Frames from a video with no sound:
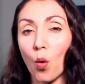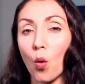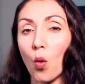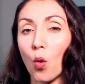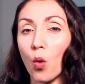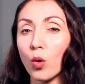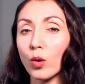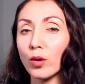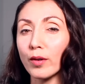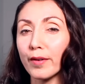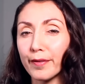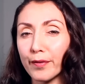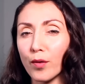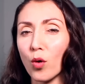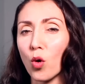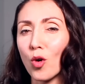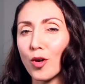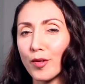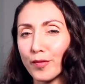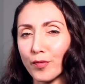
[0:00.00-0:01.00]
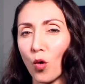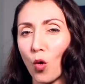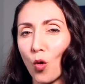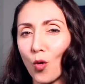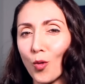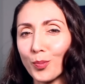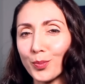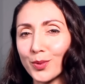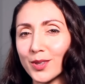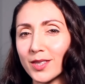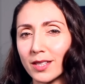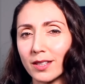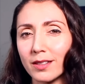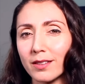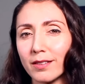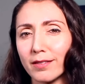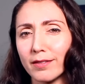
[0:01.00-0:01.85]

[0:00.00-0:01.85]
all four forms?